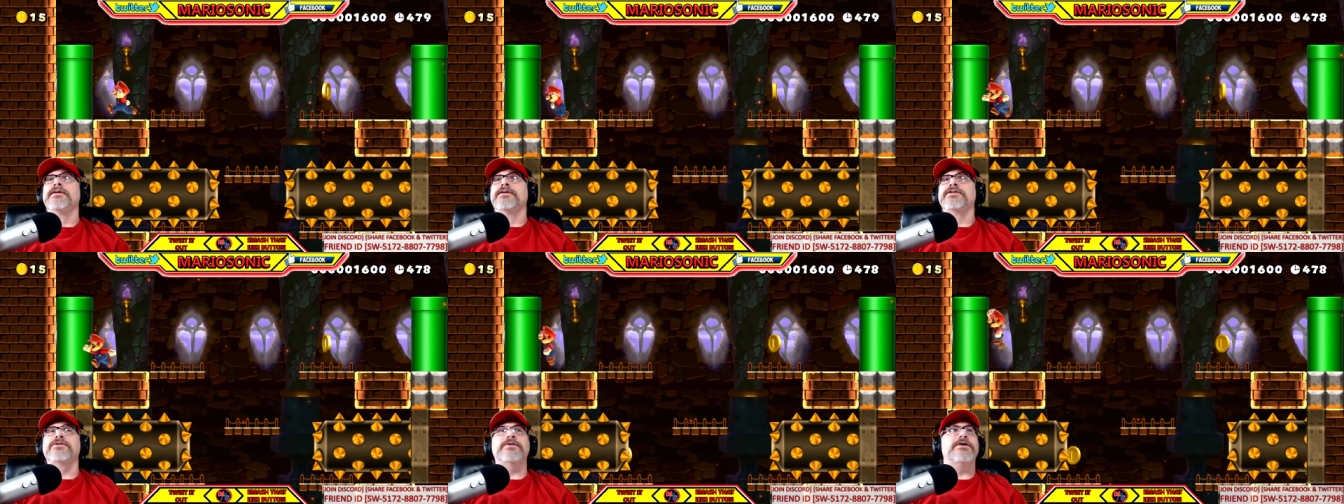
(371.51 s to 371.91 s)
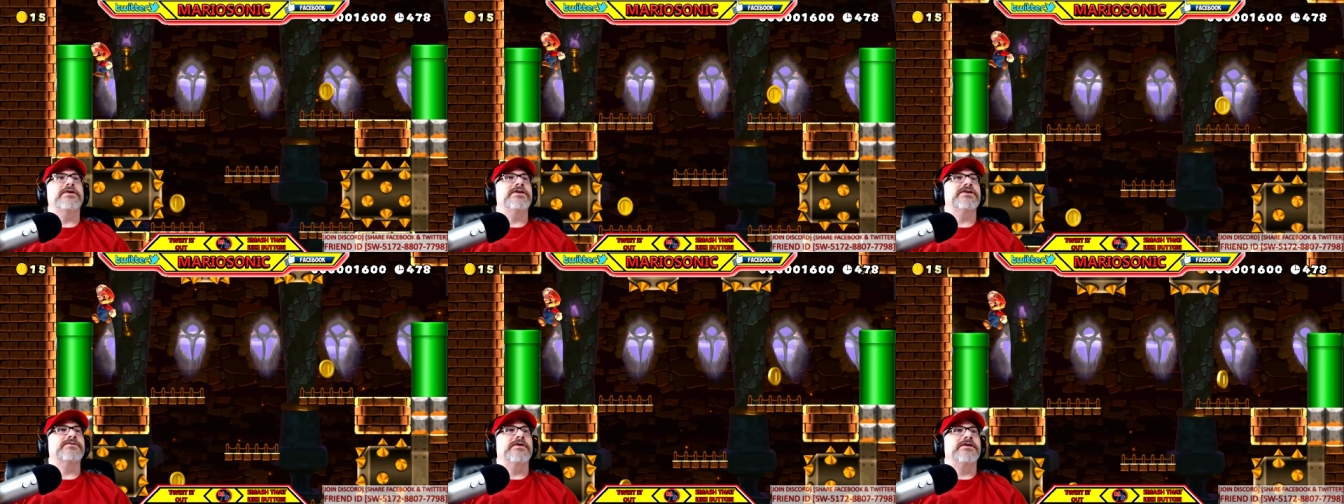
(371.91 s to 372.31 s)
Should we go
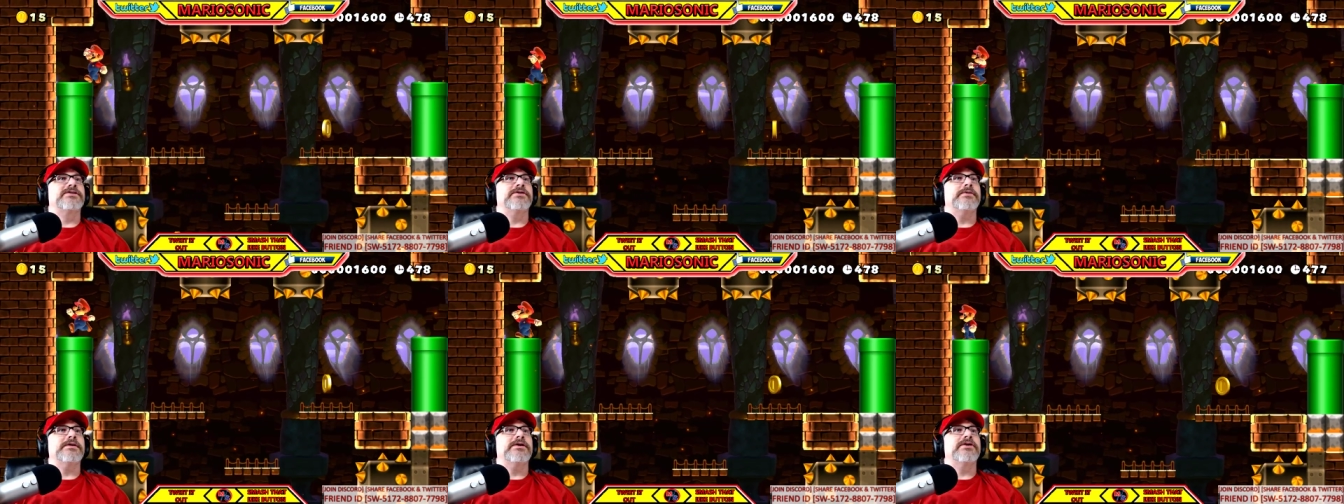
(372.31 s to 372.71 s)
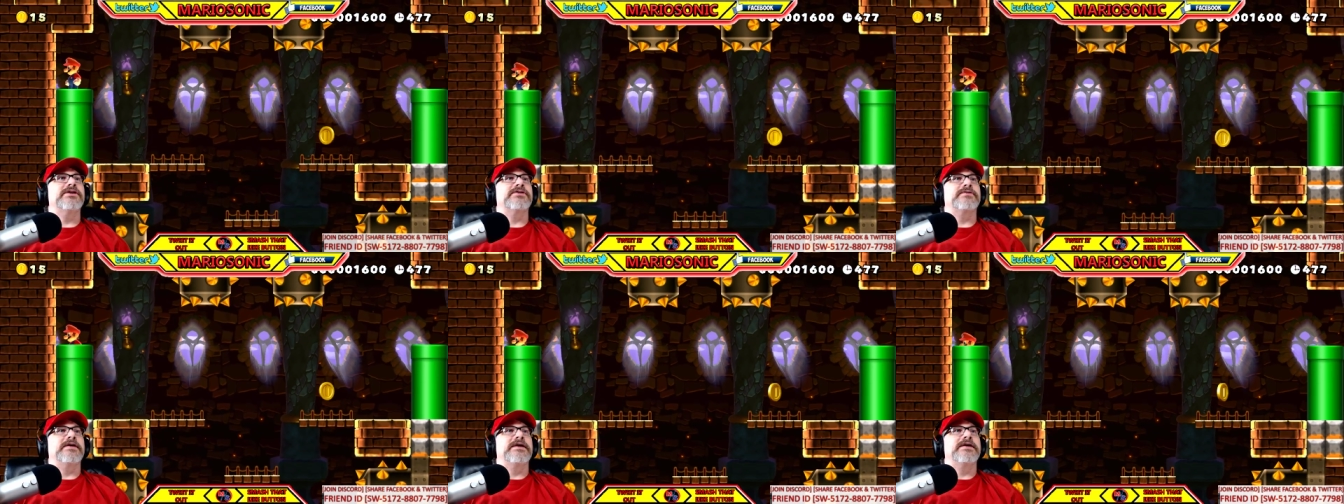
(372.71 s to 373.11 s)
this way? Should we go
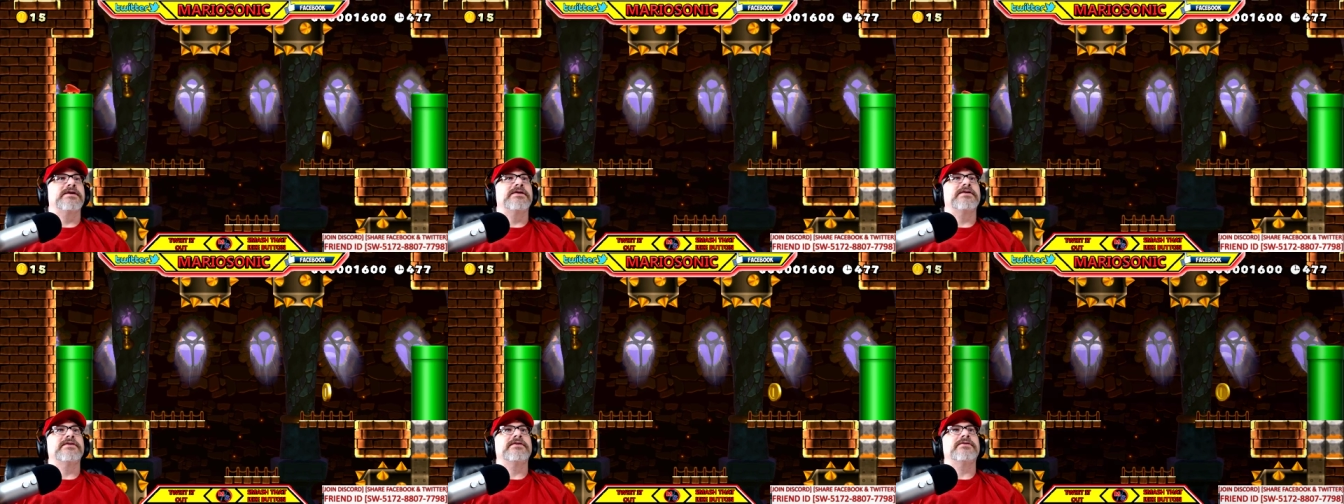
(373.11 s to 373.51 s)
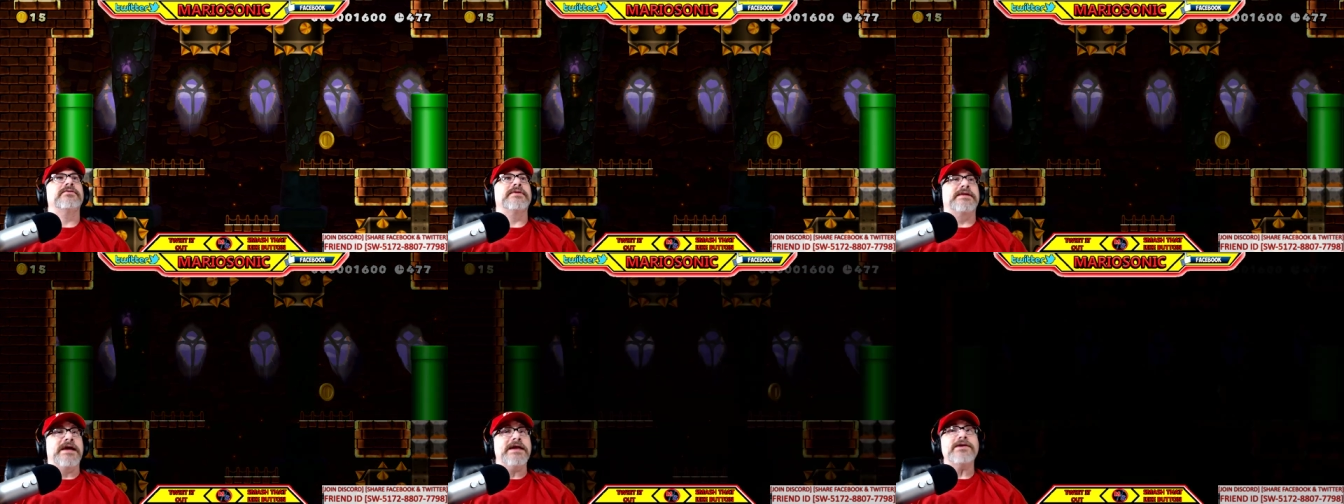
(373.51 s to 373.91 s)
this way?
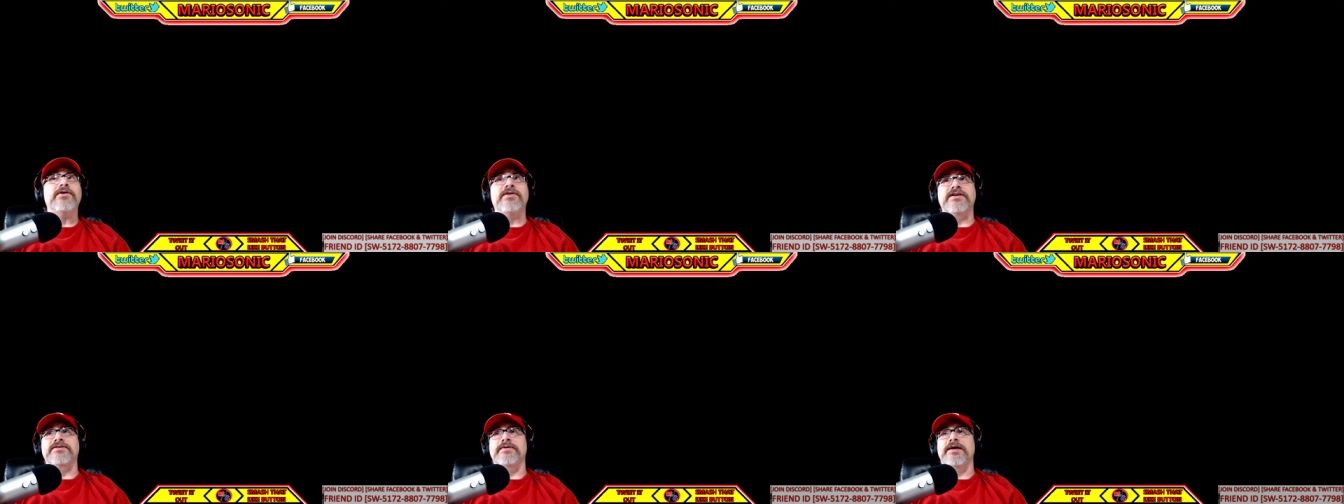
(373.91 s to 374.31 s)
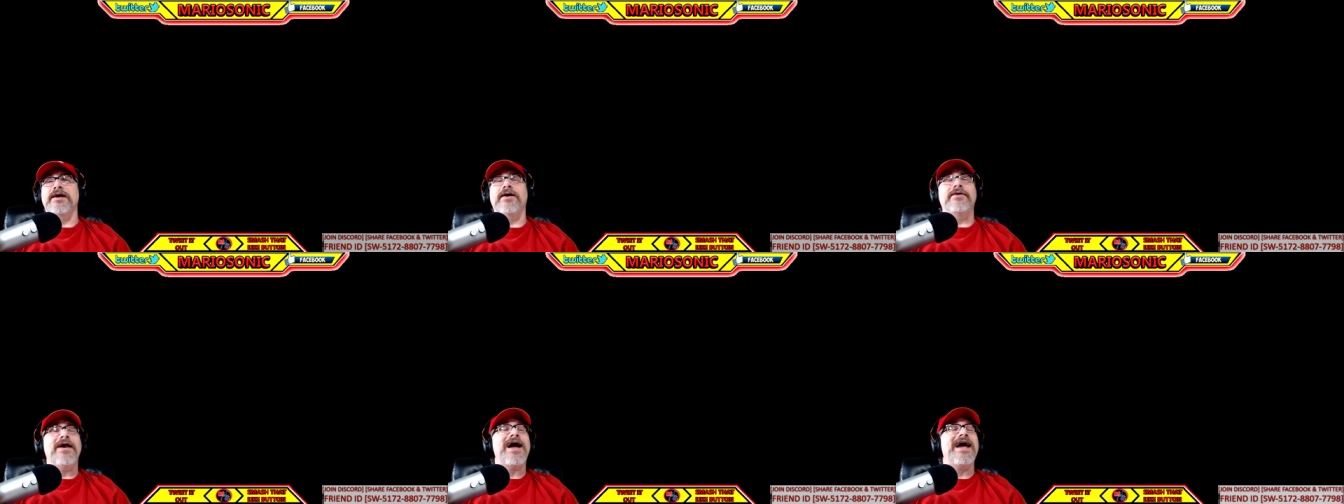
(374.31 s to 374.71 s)
We can go this way,
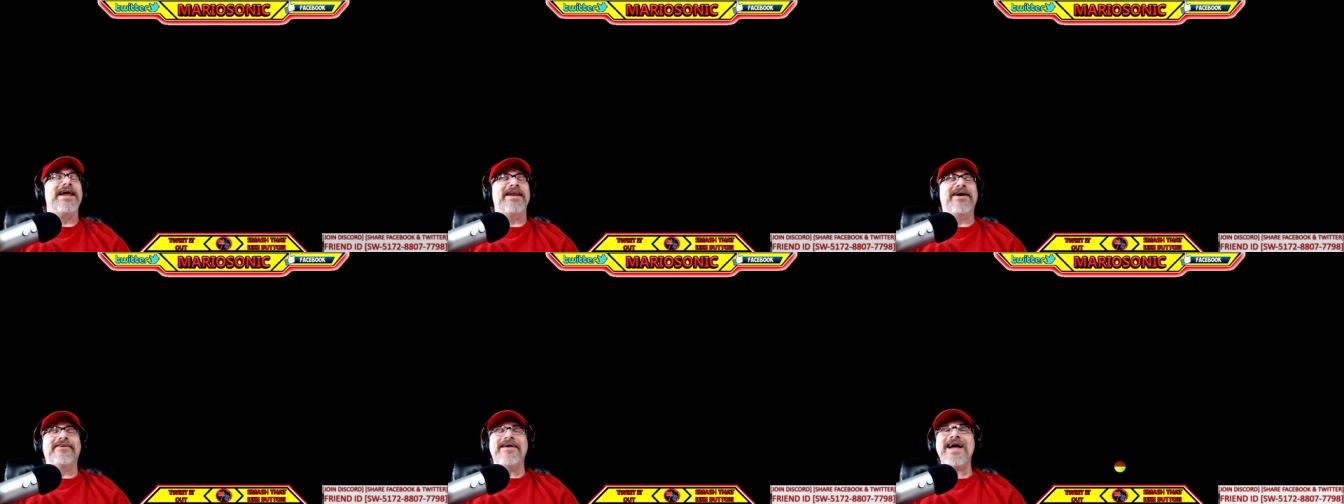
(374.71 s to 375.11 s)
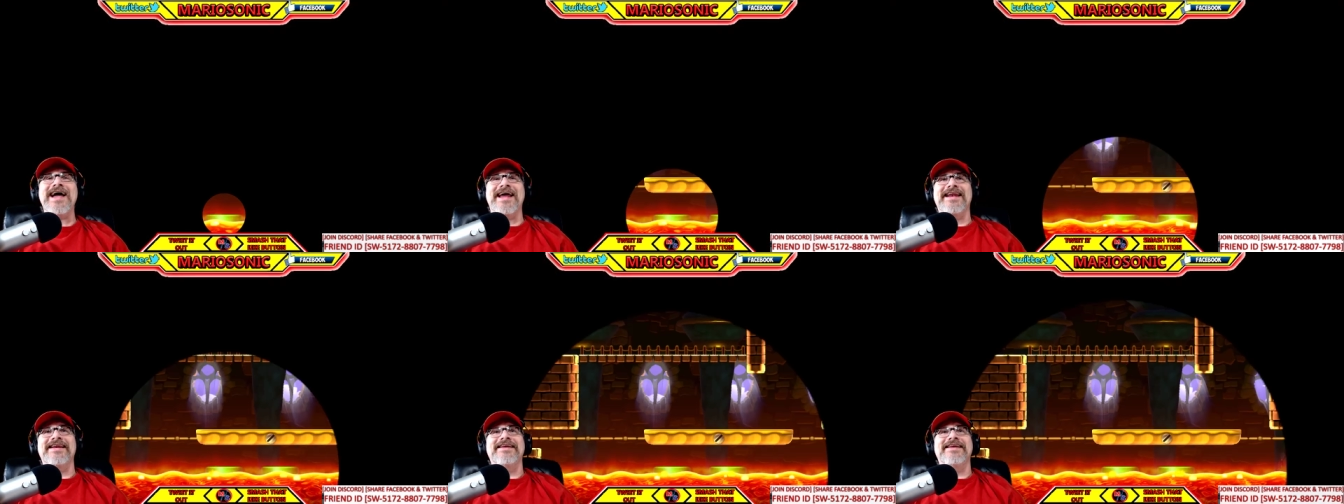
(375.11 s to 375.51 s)
all right, all right.